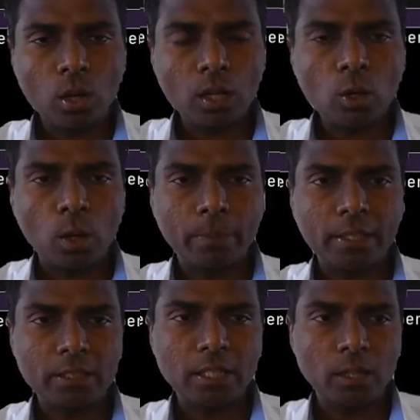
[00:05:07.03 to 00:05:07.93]
all
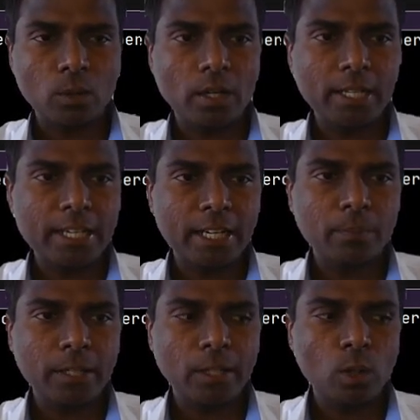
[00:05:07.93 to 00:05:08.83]
operators are called as
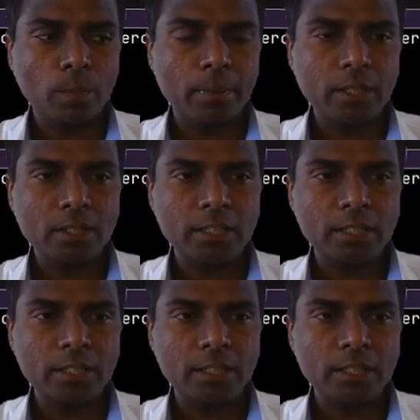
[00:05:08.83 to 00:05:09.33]
arithmetic operators.